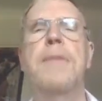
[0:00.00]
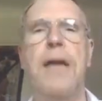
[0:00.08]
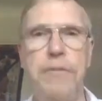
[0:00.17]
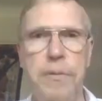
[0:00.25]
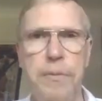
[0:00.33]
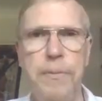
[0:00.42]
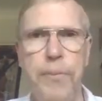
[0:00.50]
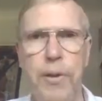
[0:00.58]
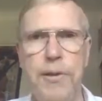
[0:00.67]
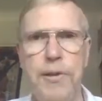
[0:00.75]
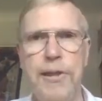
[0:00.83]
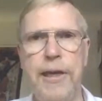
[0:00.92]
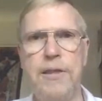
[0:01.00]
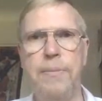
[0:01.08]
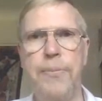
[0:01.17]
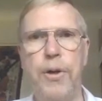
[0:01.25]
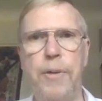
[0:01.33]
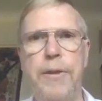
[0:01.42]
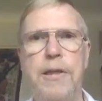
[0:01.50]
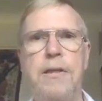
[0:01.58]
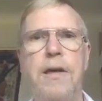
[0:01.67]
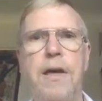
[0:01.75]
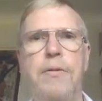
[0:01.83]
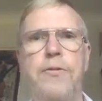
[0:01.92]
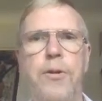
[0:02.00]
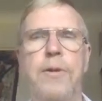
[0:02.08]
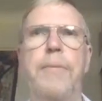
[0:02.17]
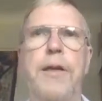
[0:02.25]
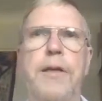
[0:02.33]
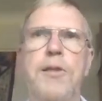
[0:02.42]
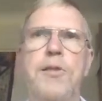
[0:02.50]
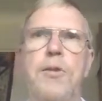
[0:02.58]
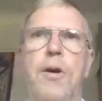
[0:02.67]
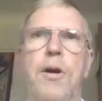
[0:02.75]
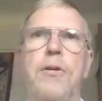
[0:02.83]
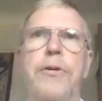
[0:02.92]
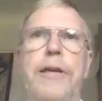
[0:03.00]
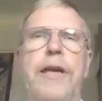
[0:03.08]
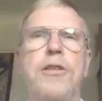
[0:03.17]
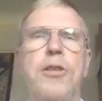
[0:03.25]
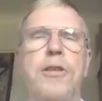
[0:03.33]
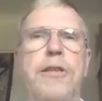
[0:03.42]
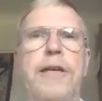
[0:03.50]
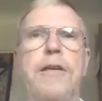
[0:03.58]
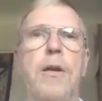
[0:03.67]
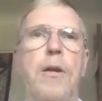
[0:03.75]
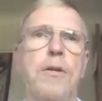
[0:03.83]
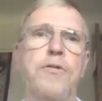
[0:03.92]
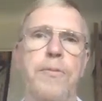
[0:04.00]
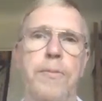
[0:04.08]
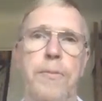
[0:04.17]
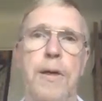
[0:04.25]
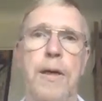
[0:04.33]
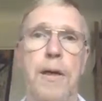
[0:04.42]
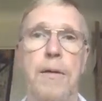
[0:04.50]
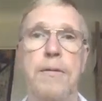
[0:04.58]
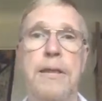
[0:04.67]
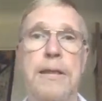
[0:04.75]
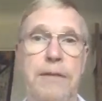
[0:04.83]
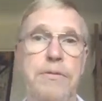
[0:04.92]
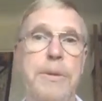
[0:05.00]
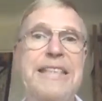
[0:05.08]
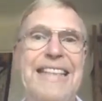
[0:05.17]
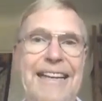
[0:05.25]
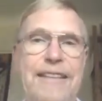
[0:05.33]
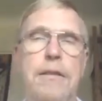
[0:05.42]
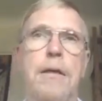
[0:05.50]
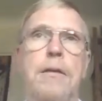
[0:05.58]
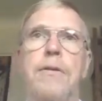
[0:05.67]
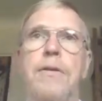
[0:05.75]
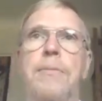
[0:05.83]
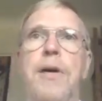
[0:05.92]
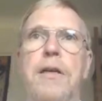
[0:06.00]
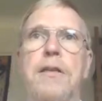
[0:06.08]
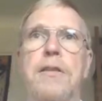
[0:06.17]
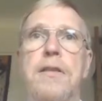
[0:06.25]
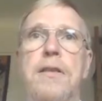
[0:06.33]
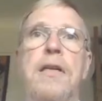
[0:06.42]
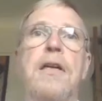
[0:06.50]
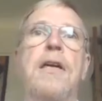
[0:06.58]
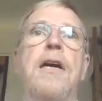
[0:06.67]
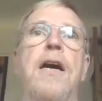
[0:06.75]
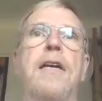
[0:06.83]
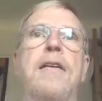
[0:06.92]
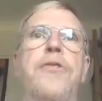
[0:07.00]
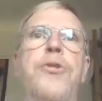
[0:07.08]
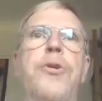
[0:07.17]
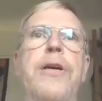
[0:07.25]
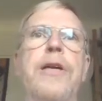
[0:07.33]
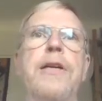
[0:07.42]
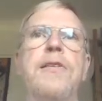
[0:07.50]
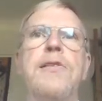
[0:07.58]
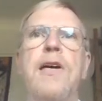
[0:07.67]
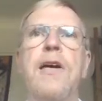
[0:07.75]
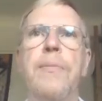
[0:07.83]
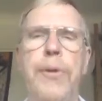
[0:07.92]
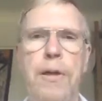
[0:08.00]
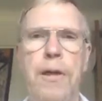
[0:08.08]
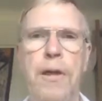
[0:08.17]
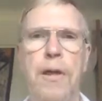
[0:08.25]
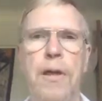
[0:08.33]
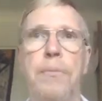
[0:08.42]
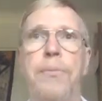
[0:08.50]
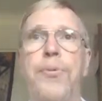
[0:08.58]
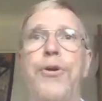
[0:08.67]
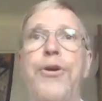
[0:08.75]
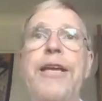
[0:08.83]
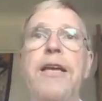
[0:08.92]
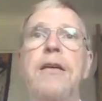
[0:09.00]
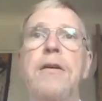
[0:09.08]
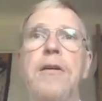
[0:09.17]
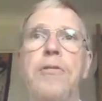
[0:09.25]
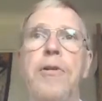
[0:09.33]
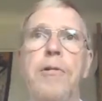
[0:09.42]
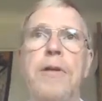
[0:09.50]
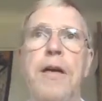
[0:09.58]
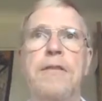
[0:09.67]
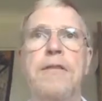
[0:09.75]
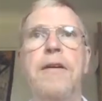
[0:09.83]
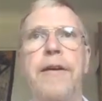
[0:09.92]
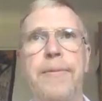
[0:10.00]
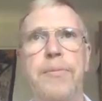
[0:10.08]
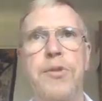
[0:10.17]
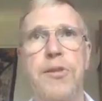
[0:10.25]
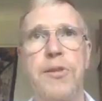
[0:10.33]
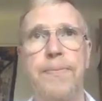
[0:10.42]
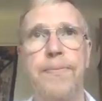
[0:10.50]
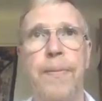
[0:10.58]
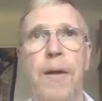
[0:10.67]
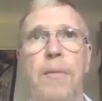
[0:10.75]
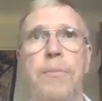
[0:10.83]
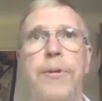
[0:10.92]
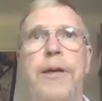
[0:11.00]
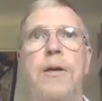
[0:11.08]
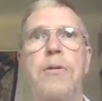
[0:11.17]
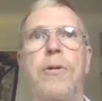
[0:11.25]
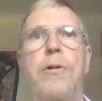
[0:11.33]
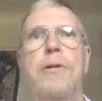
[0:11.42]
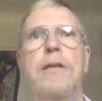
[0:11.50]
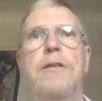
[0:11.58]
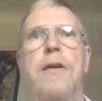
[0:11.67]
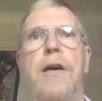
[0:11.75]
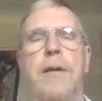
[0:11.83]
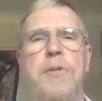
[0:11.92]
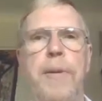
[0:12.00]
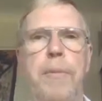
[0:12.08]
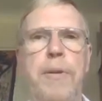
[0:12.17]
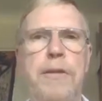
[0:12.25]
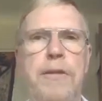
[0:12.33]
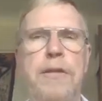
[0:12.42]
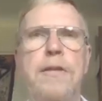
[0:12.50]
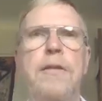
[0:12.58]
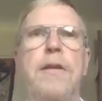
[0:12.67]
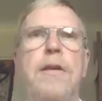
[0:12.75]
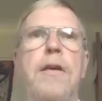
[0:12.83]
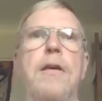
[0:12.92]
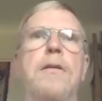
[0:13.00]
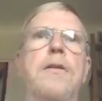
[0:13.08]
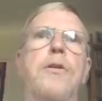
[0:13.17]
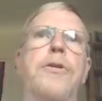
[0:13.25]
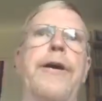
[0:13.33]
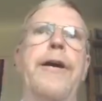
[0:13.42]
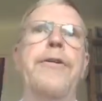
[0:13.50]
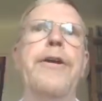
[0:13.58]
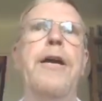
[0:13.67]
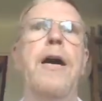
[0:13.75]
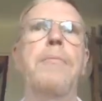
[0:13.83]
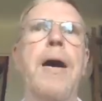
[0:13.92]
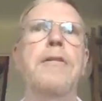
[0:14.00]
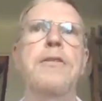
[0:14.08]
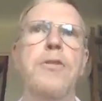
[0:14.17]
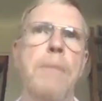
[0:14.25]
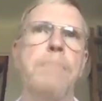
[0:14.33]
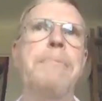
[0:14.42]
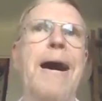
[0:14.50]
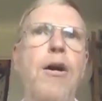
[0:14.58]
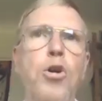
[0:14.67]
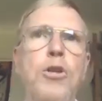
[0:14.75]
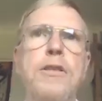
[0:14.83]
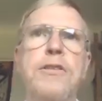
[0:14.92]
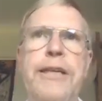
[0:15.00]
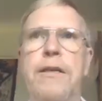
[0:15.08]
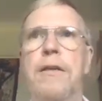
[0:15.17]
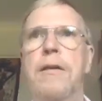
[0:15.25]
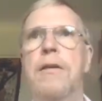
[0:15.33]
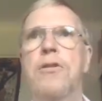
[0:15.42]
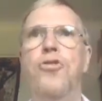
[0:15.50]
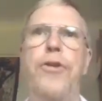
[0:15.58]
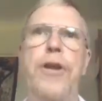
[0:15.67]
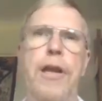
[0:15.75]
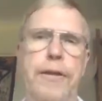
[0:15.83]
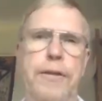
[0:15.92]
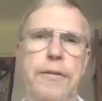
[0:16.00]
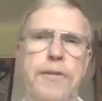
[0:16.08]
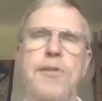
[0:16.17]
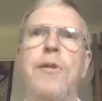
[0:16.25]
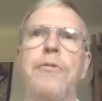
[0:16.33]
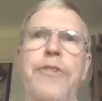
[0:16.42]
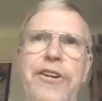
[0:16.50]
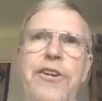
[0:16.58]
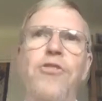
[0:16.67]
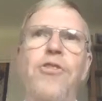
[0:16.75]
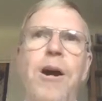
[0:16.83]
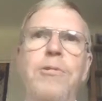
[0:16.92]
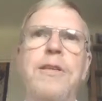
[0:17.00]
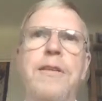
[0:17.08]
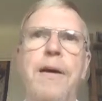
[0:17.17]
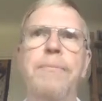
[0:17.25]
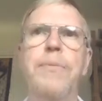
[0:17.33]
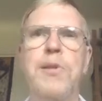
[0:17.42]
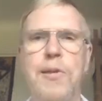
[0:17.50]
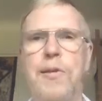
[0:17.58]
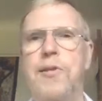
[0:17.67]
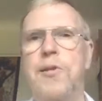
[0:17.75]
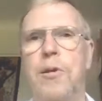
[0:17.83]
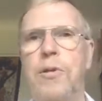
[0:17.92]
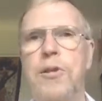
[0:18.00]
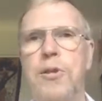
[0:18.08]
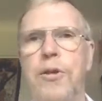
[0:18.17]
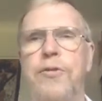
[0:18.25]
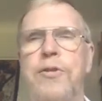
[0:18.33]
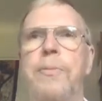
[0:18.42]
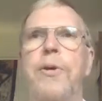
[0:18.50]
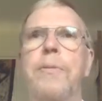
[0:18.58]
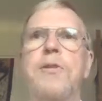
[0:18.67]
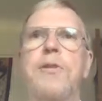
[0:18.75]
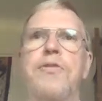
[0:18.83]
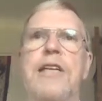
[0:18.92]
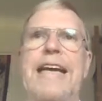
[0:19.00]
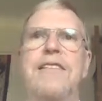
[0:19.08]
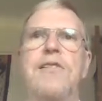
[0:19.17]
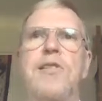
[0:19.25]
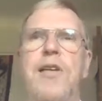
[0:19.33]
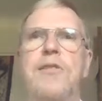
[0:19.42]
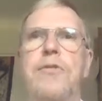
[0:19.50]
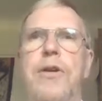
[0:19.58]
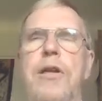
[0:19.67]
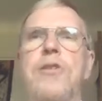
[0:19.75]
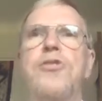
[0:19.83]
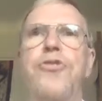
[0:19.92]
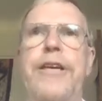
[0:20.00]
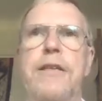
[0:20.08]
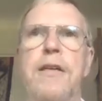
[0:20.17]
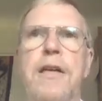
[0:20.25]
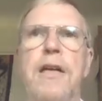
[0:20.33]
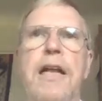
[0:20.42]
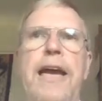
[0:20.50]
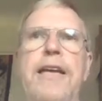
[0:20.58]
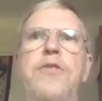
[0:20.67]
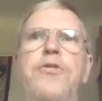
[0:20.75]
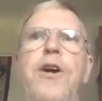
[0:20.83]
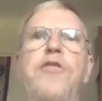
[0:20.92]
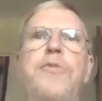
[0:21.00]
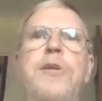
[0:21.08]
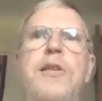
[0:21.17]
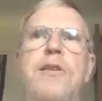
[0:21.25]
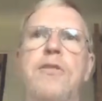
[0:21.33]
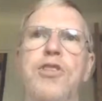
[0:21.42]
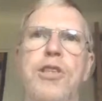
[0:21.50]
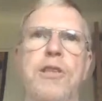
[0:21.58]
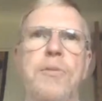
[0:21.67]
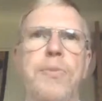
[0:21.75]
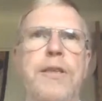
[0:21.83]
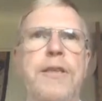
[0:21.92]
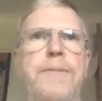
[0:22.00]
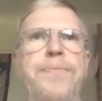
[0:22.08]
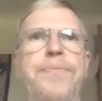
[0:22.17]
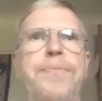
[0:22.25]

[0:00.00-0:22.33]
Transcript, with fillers: government bonds as a permanent cover for the money stock, you can actually take a lot of government debt out of the market. I'll give you here an example, pre-Corona times. Pre-Corona times, public debt in the euro area amounted to about 10 trillion. These are very rounded numbers. This only serves the purpose of an exercise to illustrate. 85% of GDP.